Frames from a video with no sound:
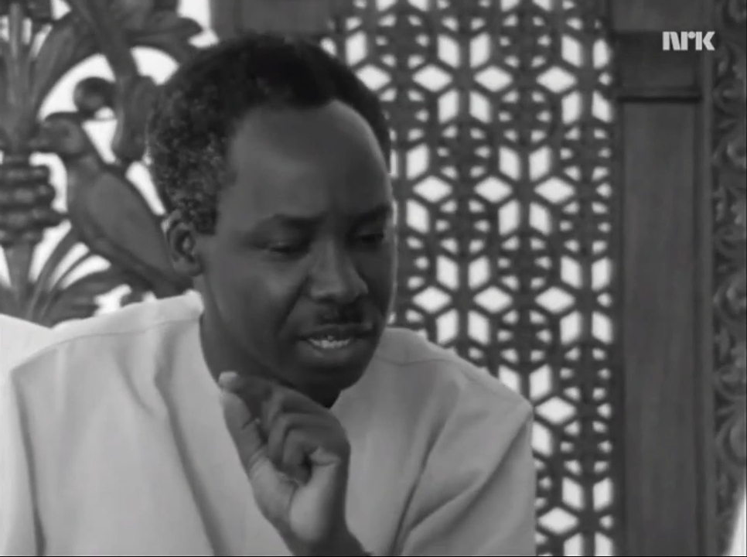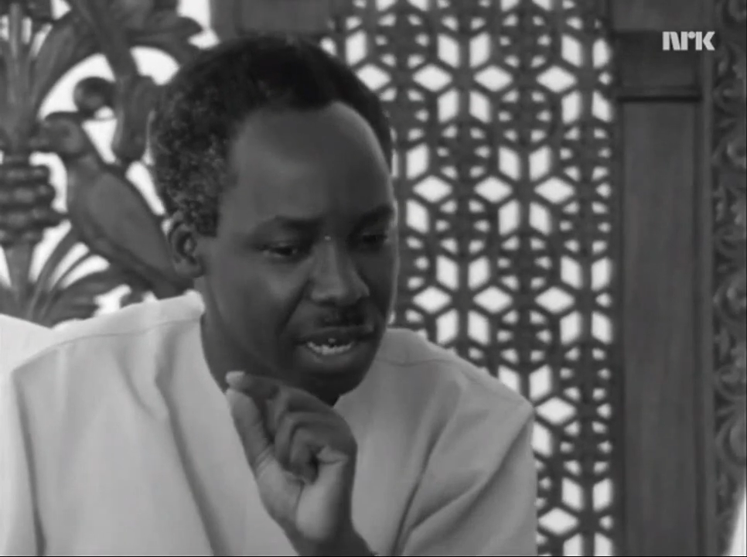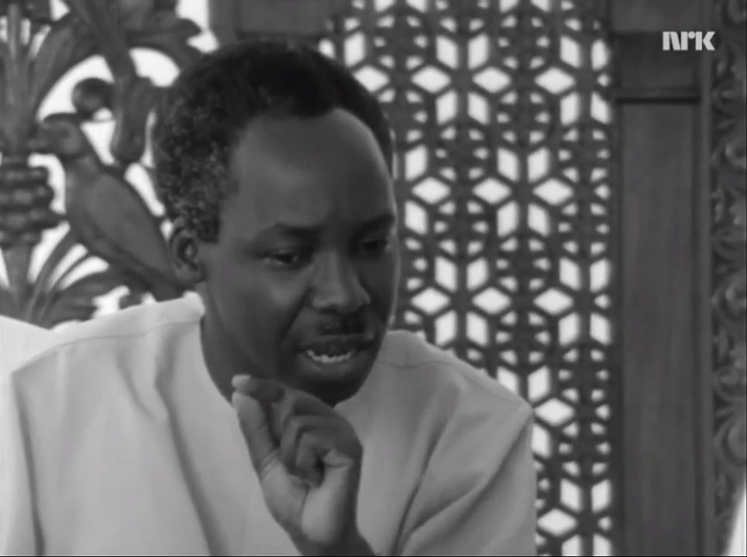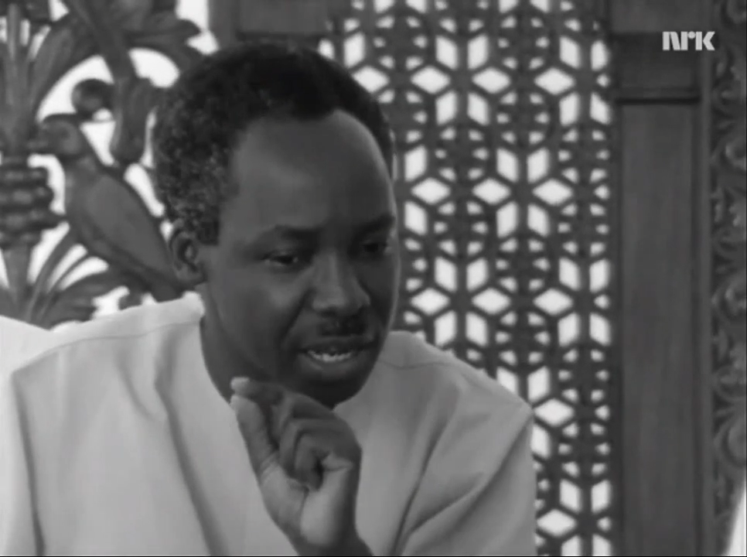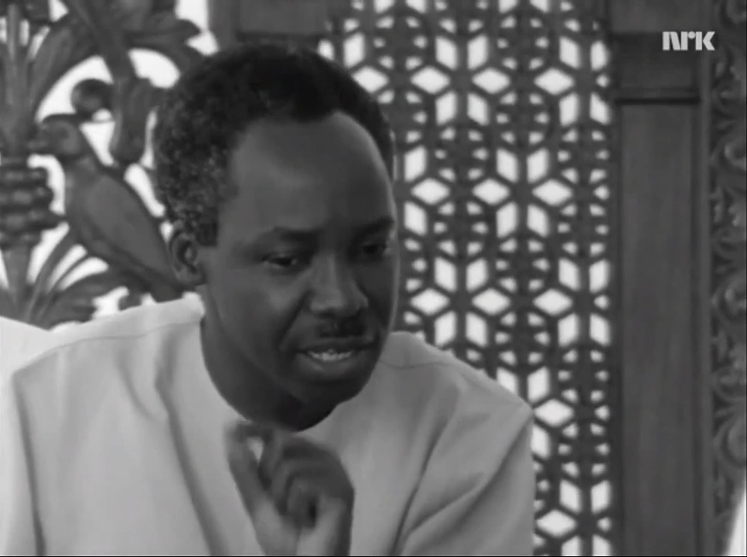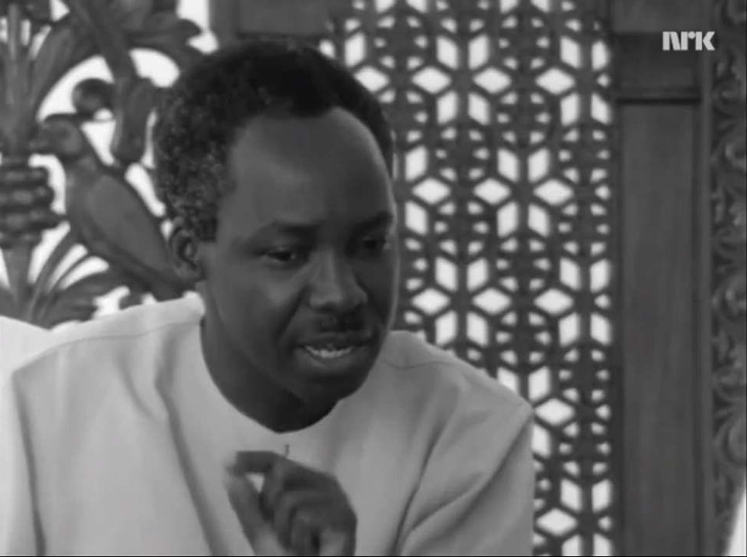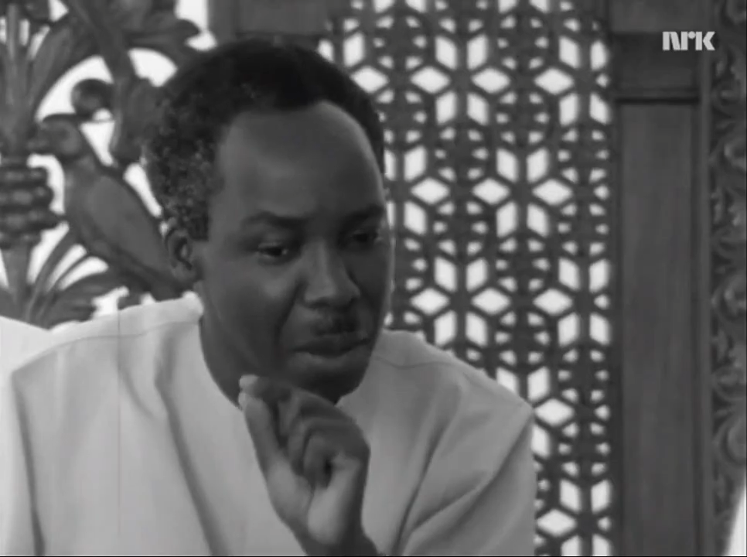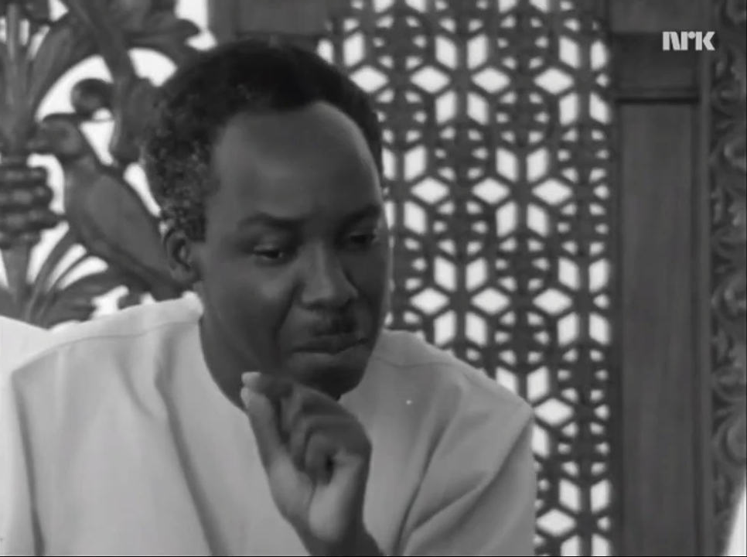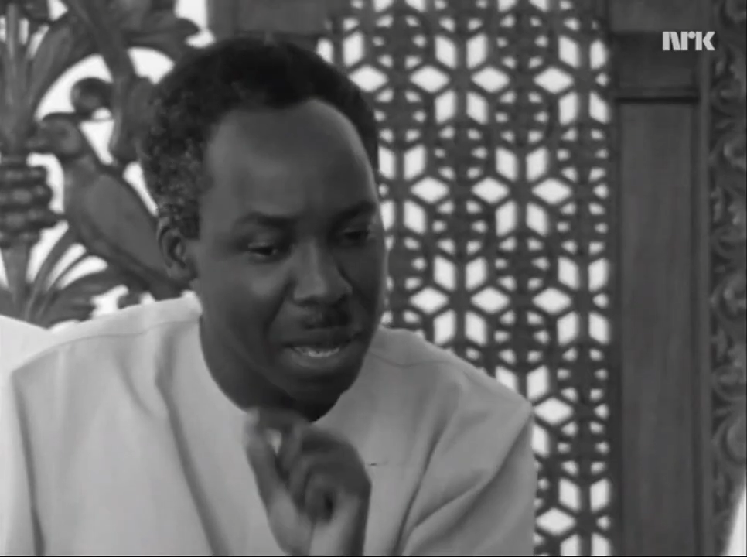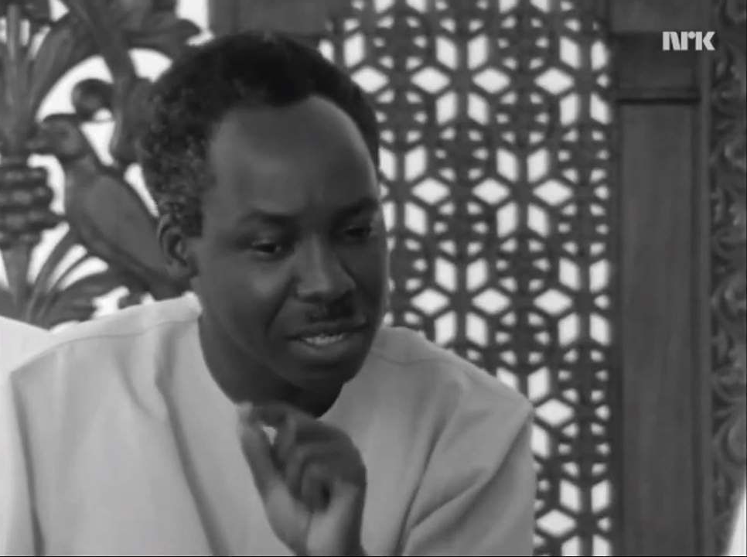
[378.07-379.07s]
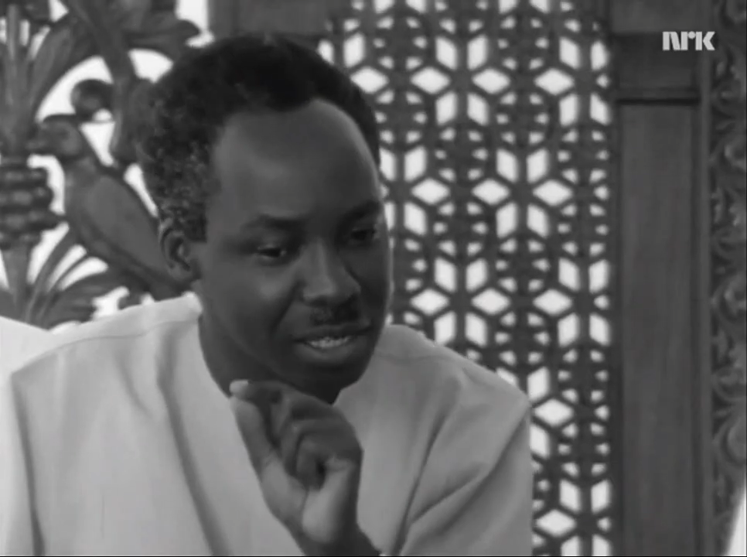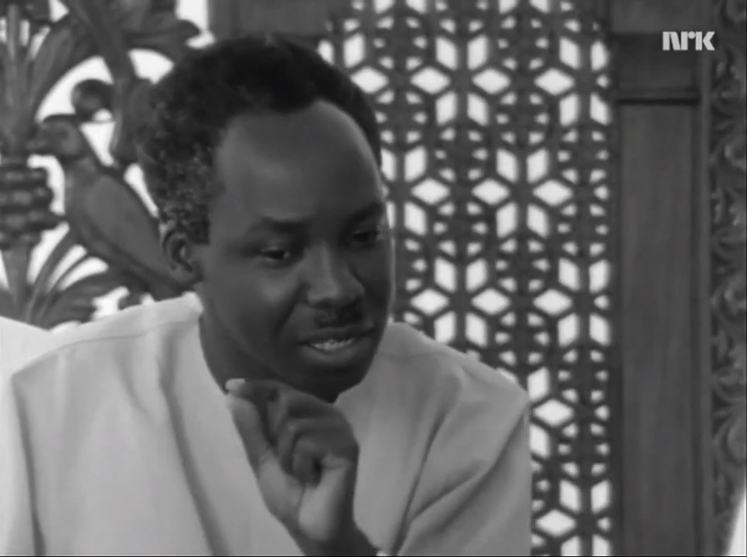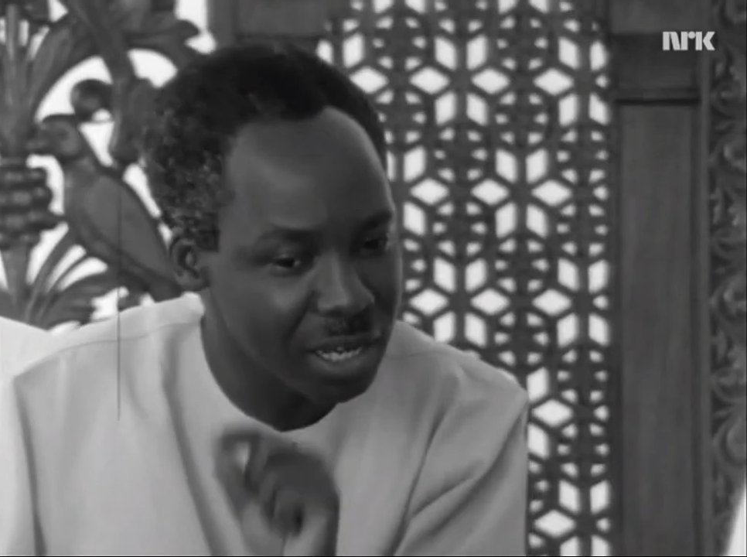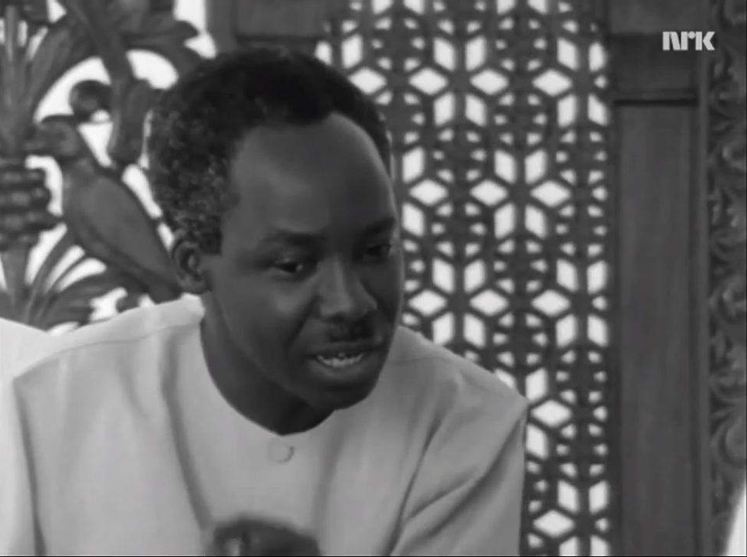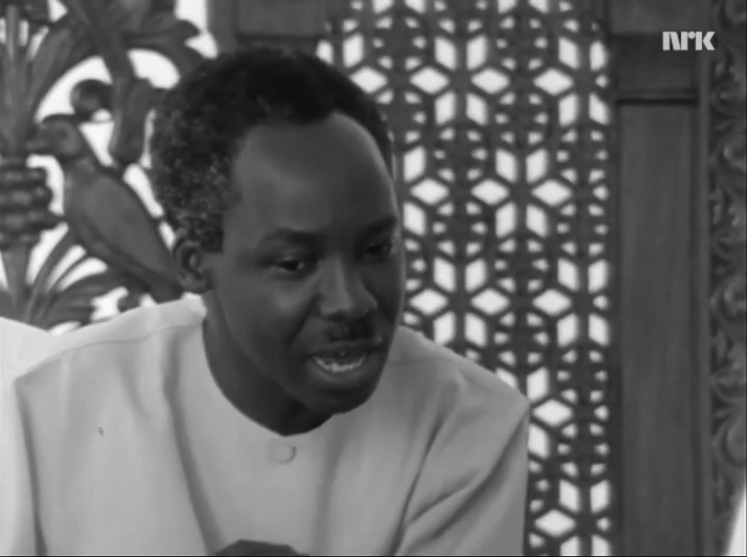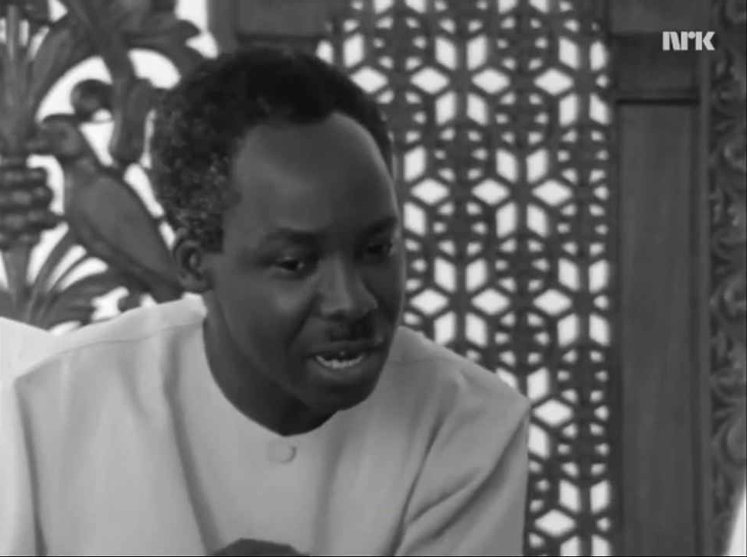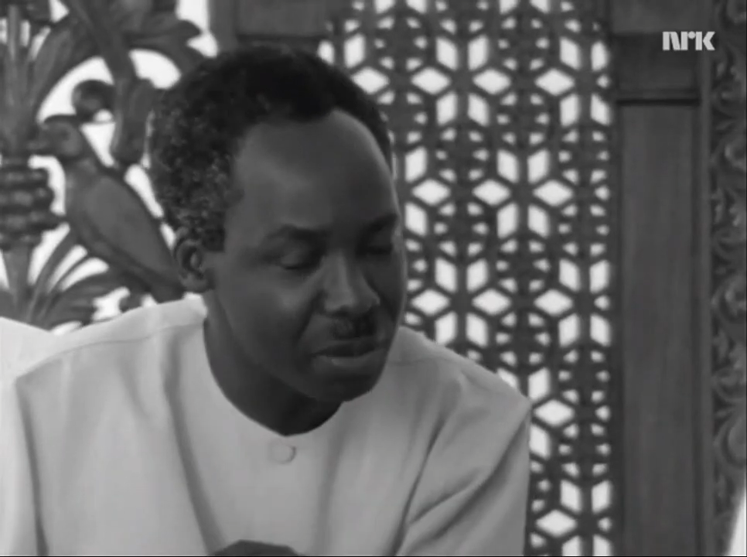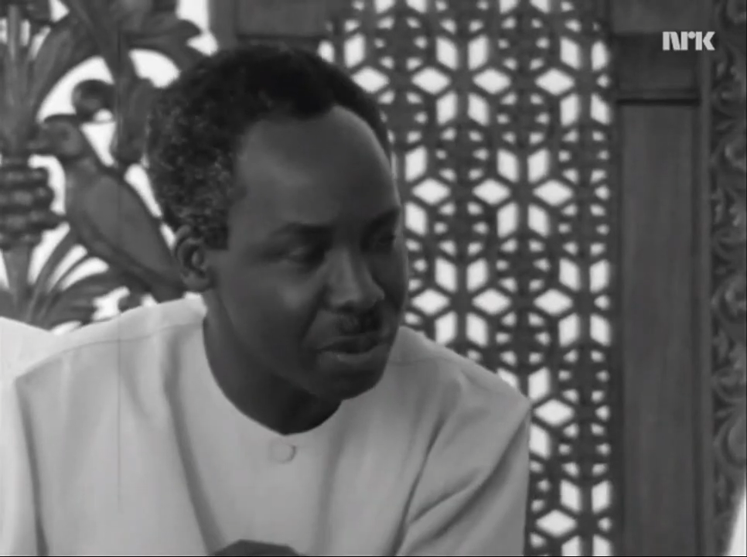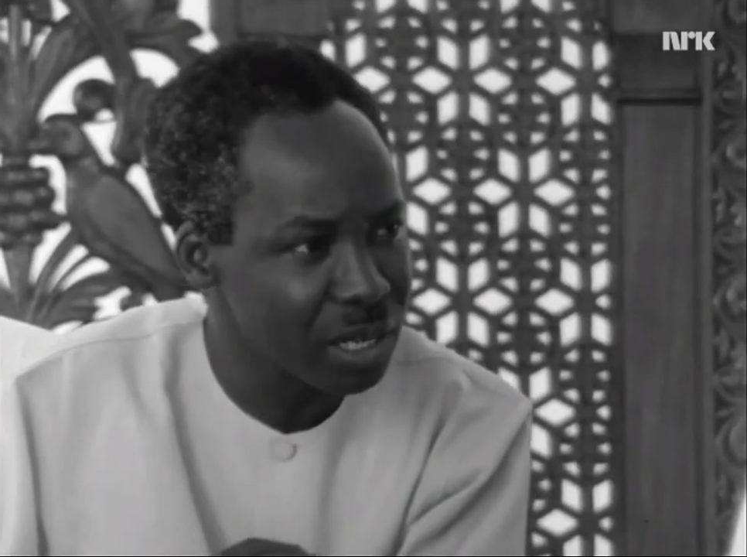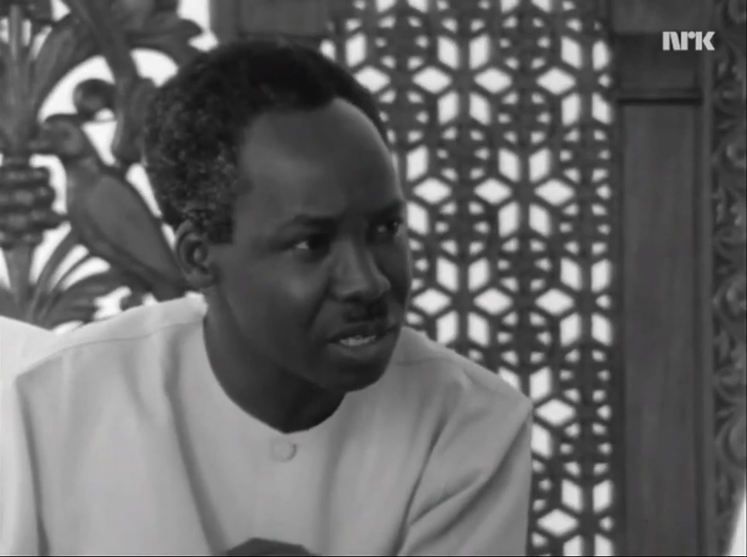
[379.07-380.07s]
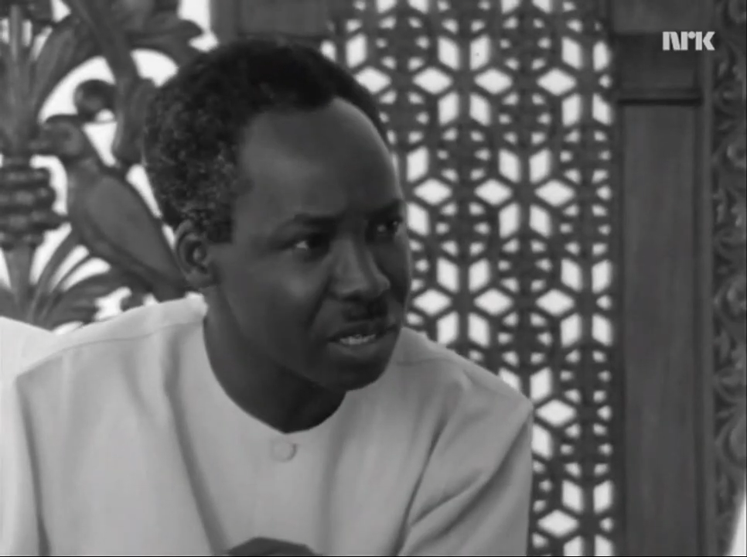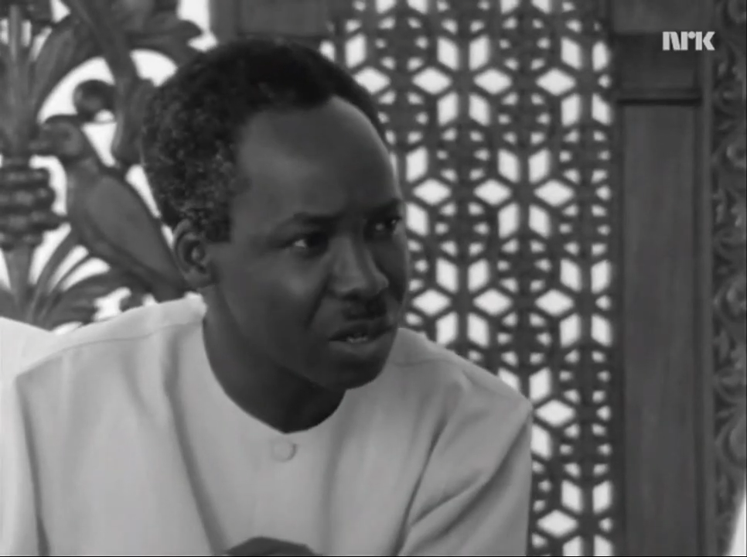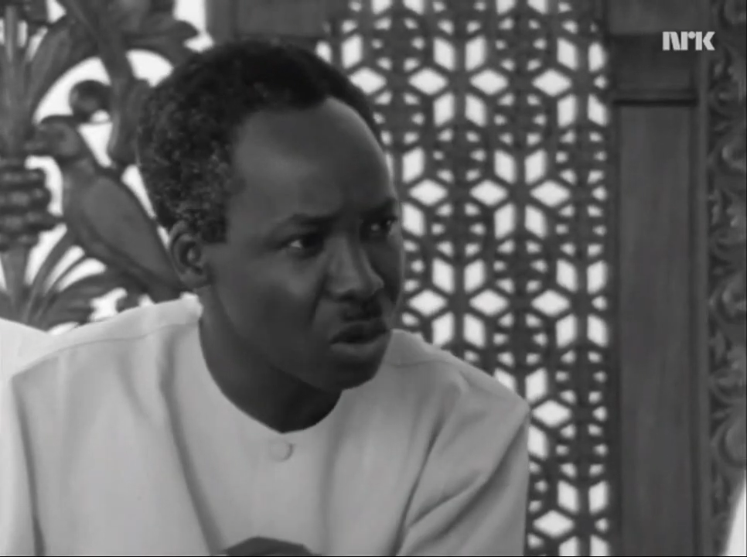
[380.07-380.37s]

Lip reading: Tanganyika must delay her independence,